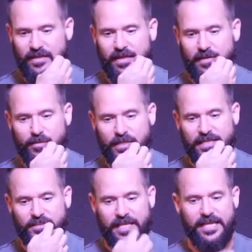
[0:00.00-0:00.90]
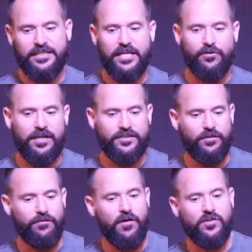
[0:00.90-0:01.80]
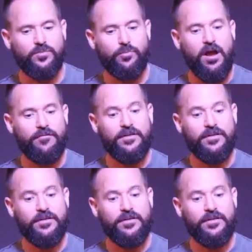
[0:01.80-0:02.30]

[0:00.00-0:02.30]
and he takes the Antichrist and the false prophet,